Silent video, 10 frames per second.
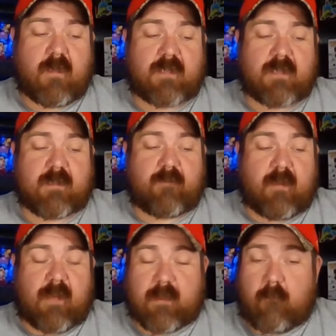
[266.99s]
Uh, it's going to be a
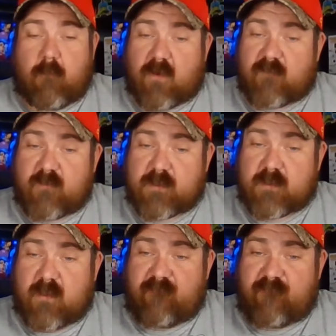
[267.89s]
lot of Marvel
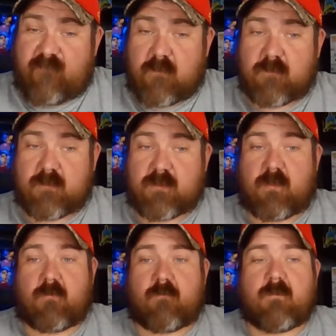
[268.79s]
stuff,
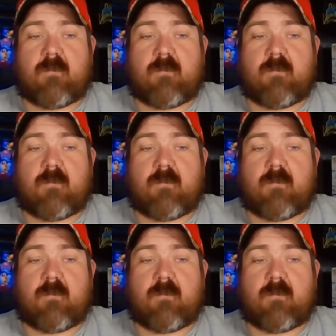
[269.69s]
so